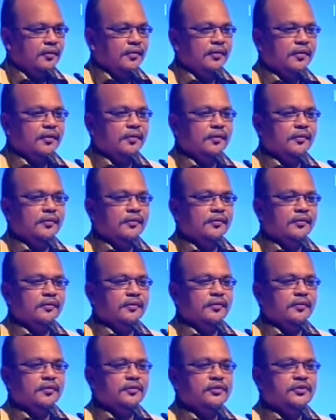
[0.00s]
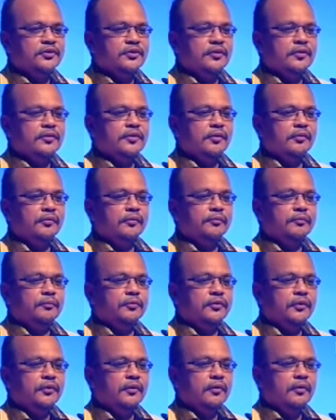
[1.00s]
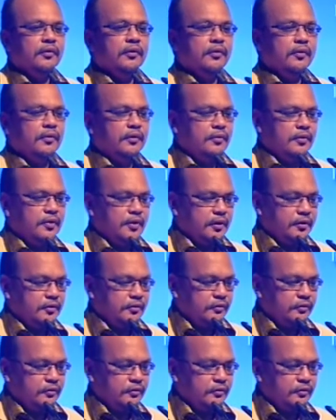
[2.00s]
And shut down. All right.